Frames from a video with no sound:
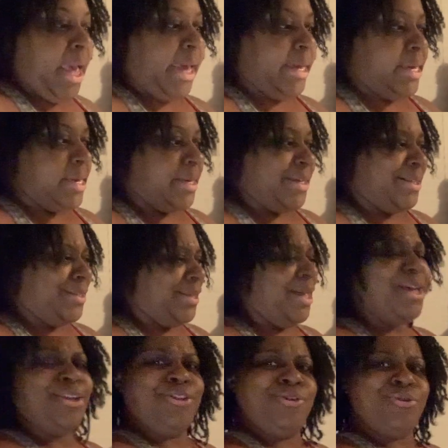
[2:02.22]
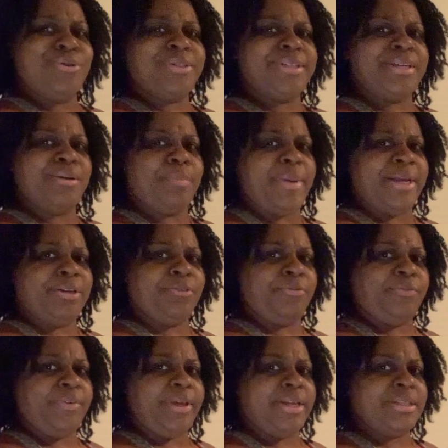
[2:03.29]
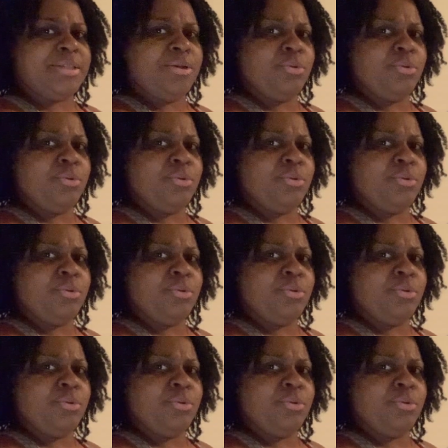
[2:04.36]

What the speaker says: And you'll see a better fit